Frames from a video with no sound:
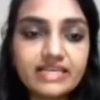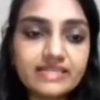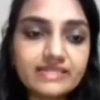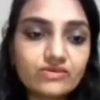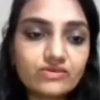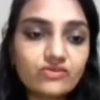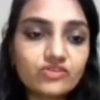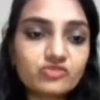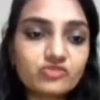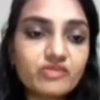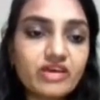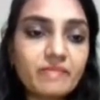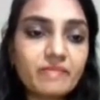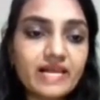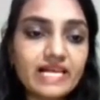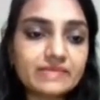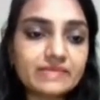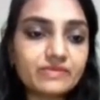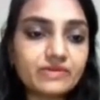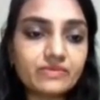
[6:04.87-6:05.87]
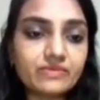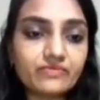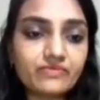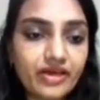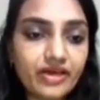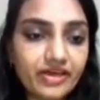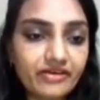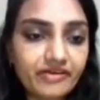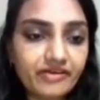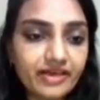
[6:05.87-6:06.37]
caused by Plasmodium
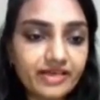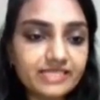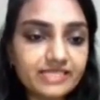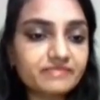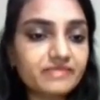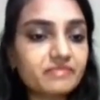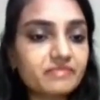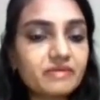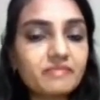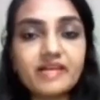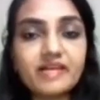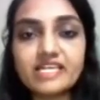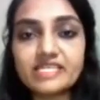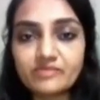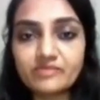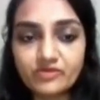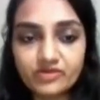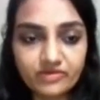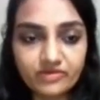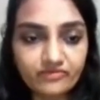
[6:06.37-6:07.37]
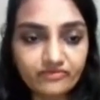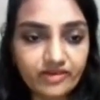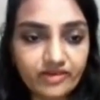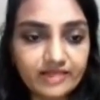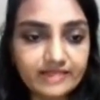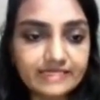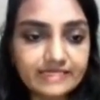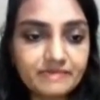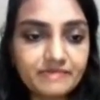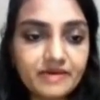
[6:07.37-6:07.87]
vivax, maybe Plasmodium
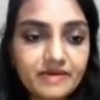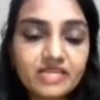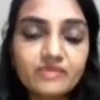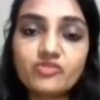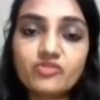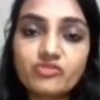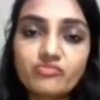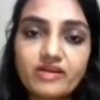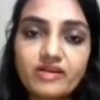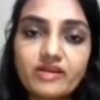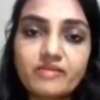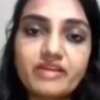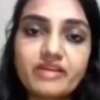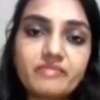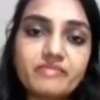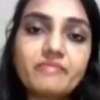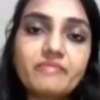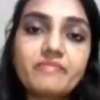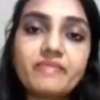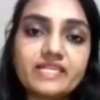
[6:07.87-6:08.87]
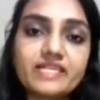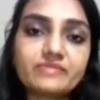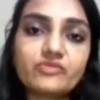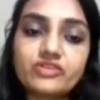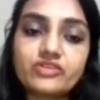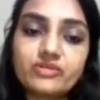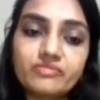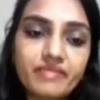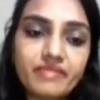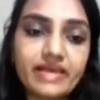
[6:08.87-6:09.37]
falciparum or maybe
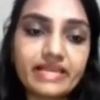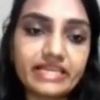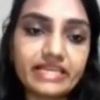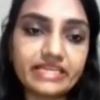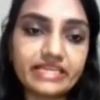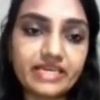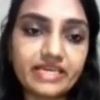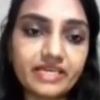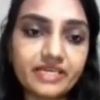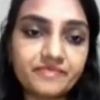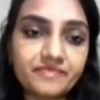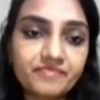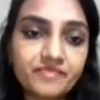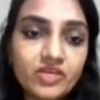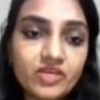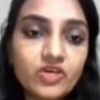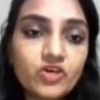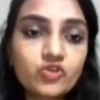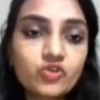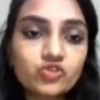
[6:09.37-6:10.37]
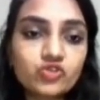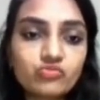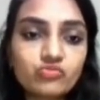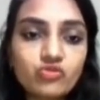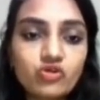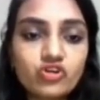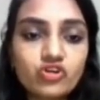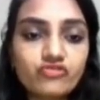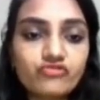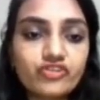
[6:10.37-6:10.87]
Plasmodium malariae. So mode
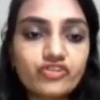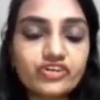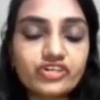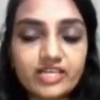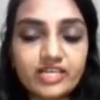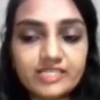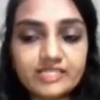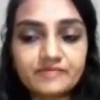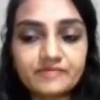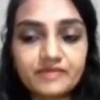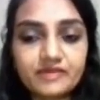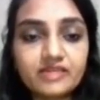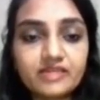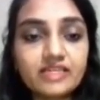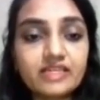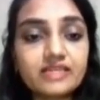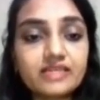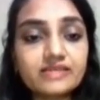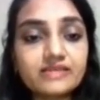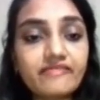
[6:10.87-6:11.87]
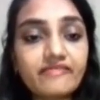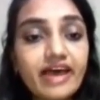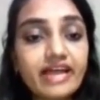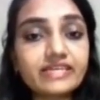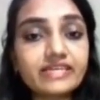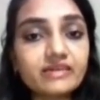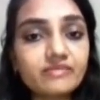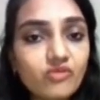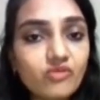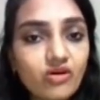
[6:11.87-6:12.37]
of transfer, there is a
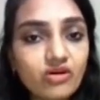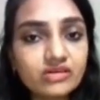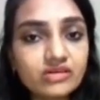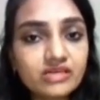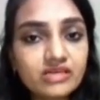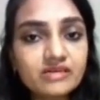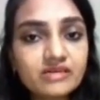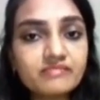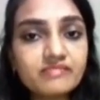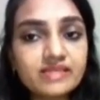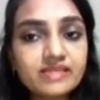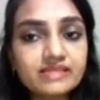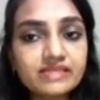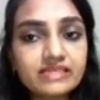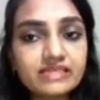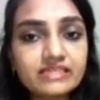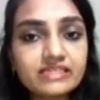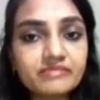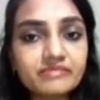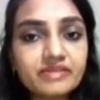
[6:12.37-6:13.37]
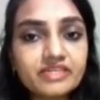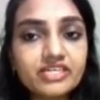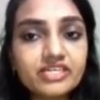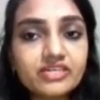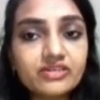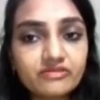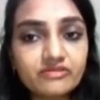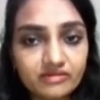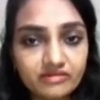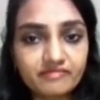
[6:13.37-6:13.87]
vector borne, means intermediate
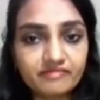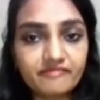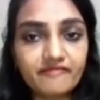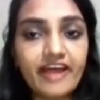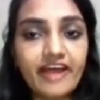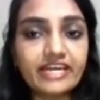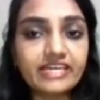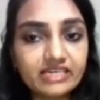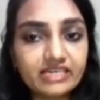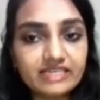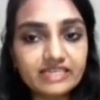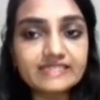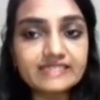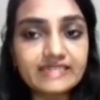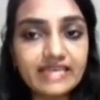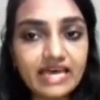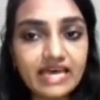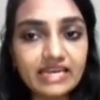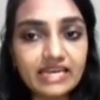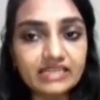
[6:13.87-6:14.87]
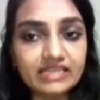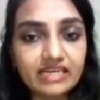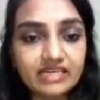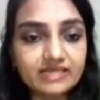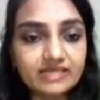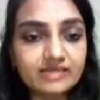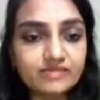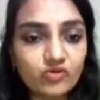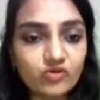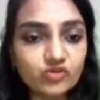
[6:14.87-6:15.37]
vector is there, and that is a
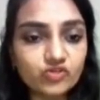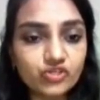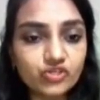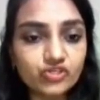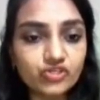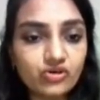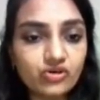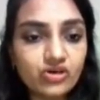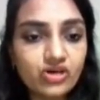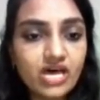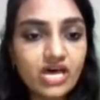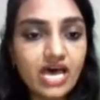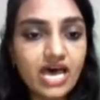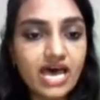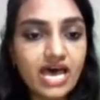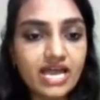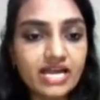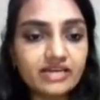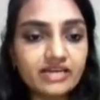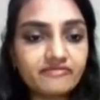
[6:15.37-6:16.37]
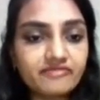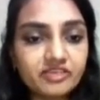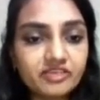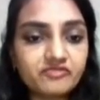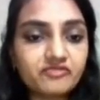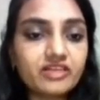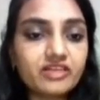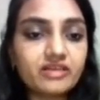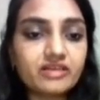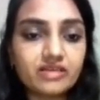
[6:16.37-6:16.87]
mosquito, and which
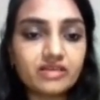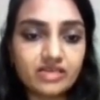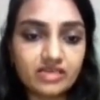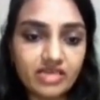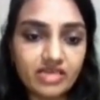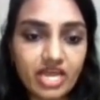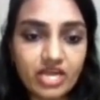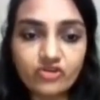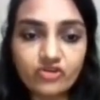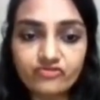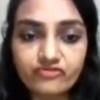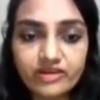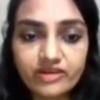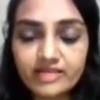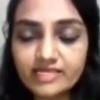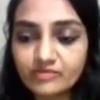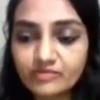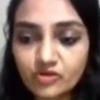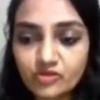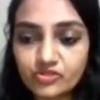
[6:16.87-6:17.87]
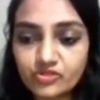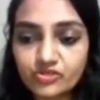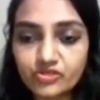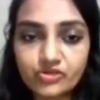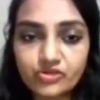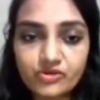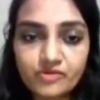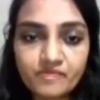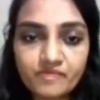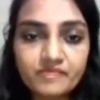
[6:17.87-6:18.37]
will Anopheles mosquito.
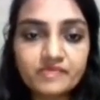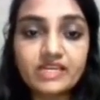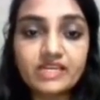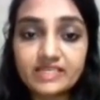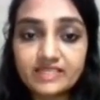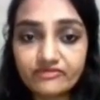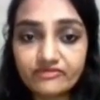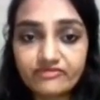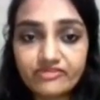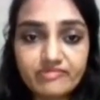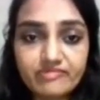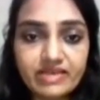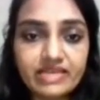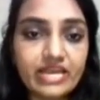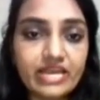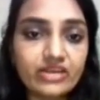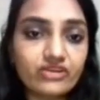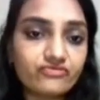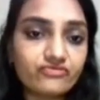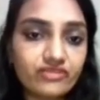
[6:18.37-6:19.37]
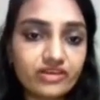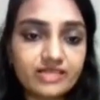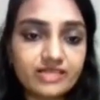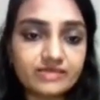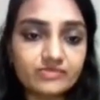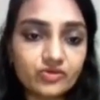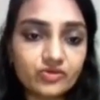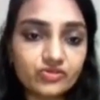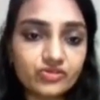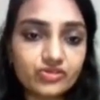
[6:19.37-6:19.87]
It is a female Anopheles
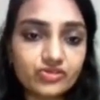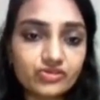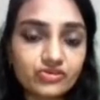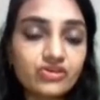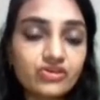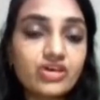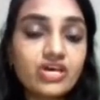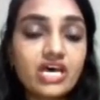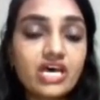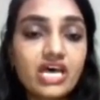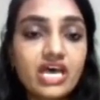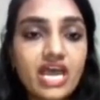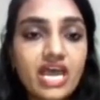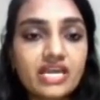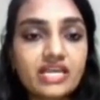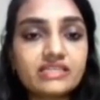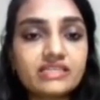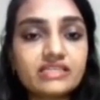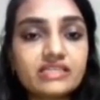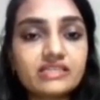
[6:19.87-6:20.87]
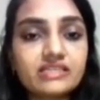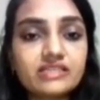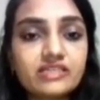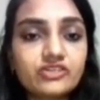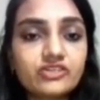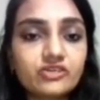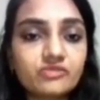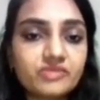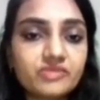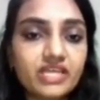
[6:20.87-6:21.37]
mosquito, and as a result
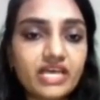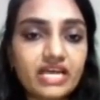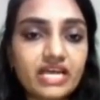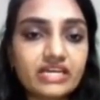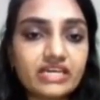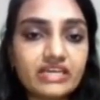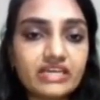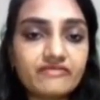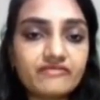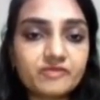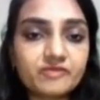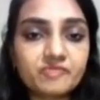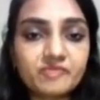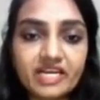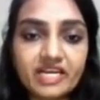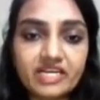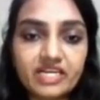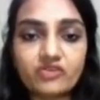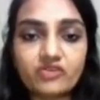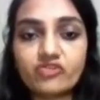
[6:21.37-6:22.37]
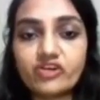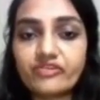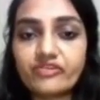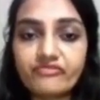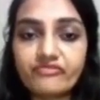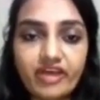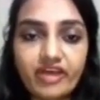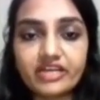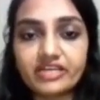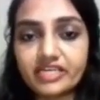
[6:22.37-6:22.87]
of that, if spreaded or
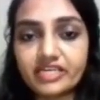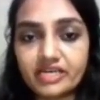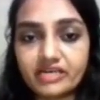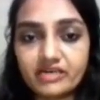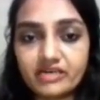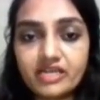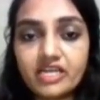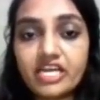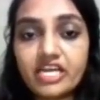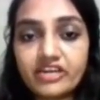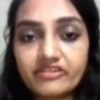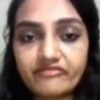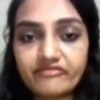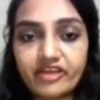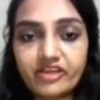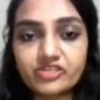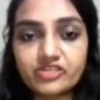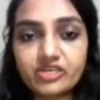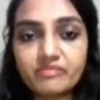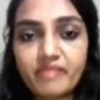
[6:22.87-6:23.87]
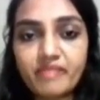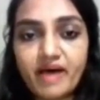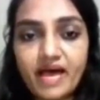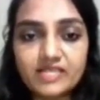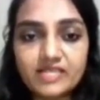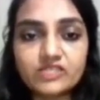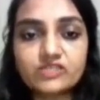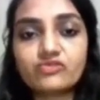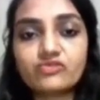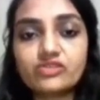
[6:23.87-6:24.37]
infected, infection pass
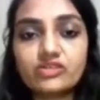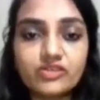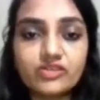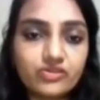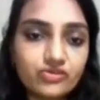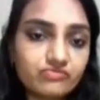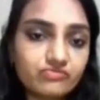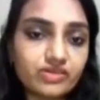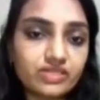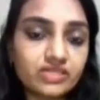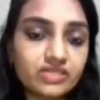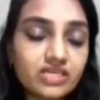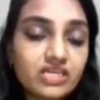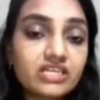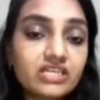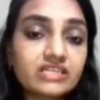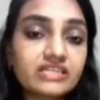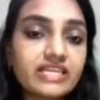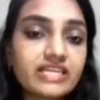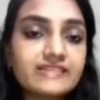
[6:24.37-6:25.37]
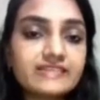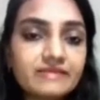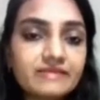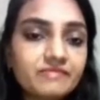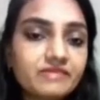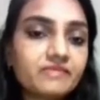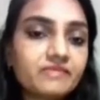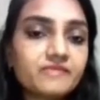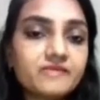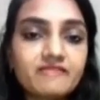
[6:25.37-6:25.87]
through the human, then
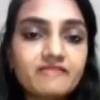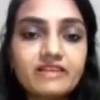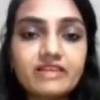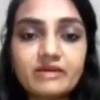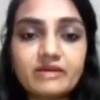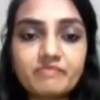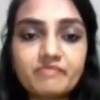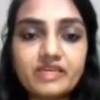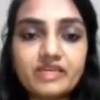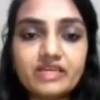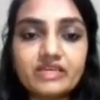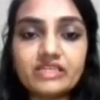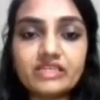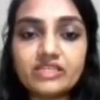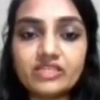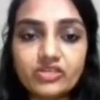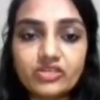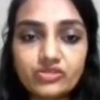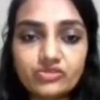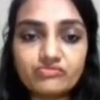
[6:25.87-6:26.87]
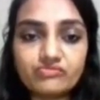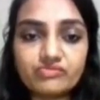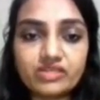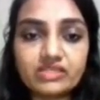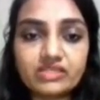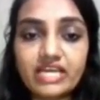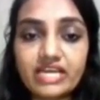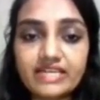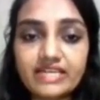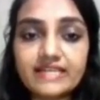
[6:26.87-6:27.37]
symptoms will appear in the human,
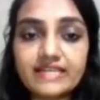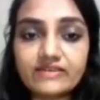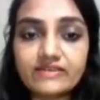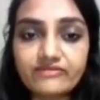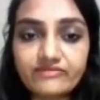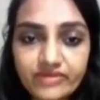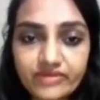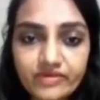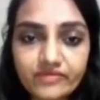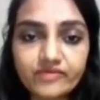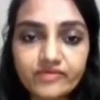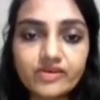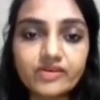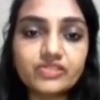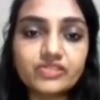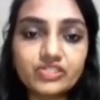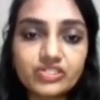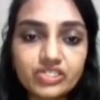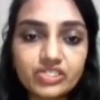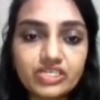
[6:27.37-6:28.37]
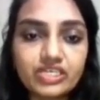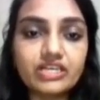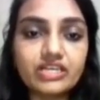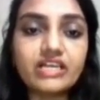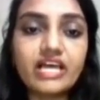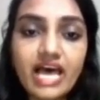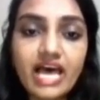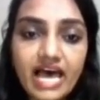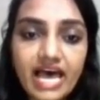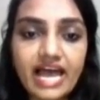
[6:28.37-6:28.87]
that is a fever, chill,
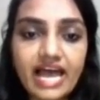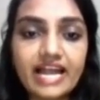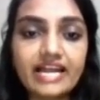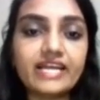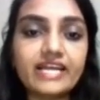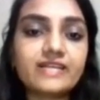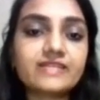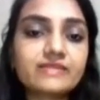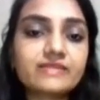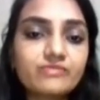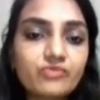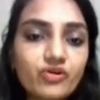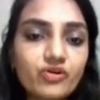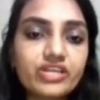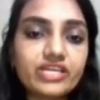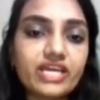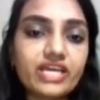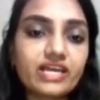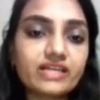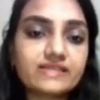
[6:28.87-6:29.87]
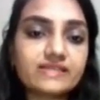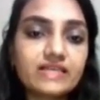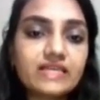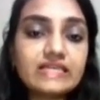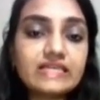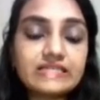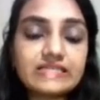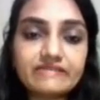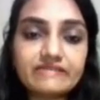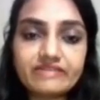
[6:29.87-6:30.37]
headaches, body aches,
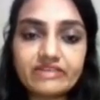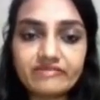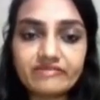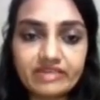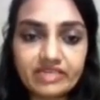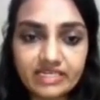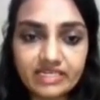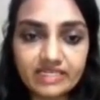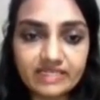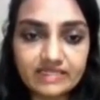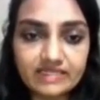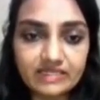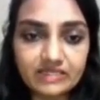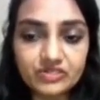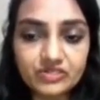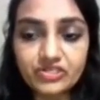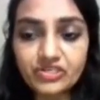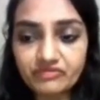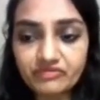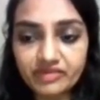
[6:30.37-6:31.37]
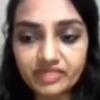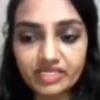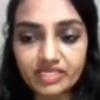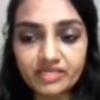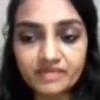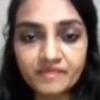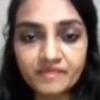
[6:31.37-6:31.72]
severe weaknesses, shivering.